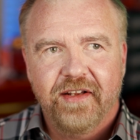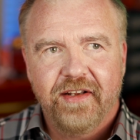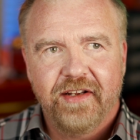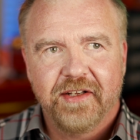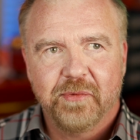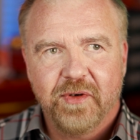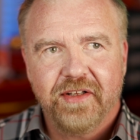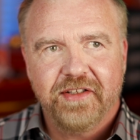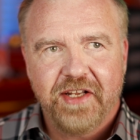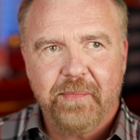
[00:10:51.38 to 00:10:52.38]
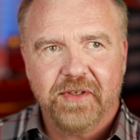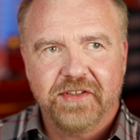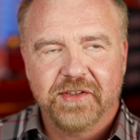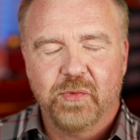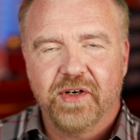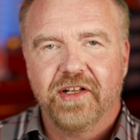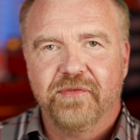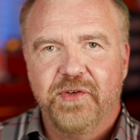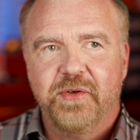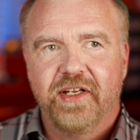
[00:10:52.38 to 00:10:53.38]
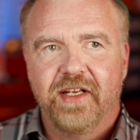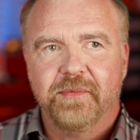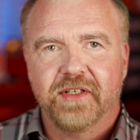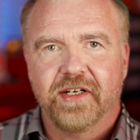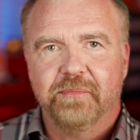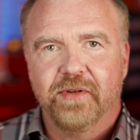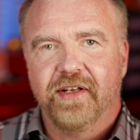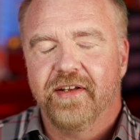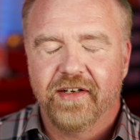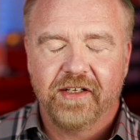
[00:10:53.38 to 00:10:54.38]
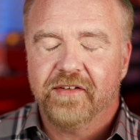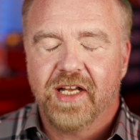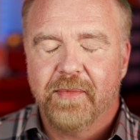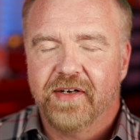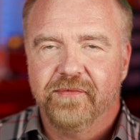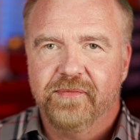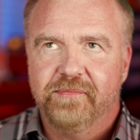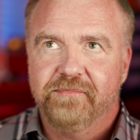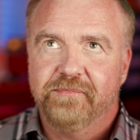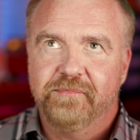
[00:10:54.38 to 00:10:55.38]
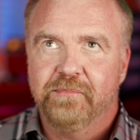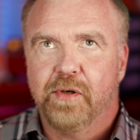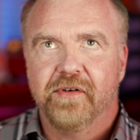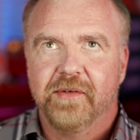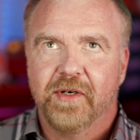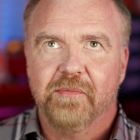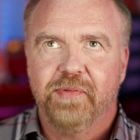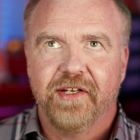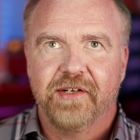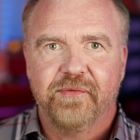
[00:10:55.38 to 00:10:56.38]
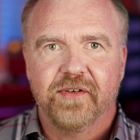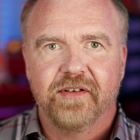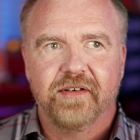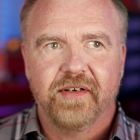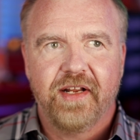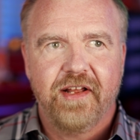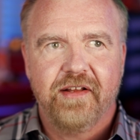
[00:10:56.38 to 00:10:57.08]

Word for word: and really Tempest is one of the few games that I play, and I'll come out of boredom and I'll play it for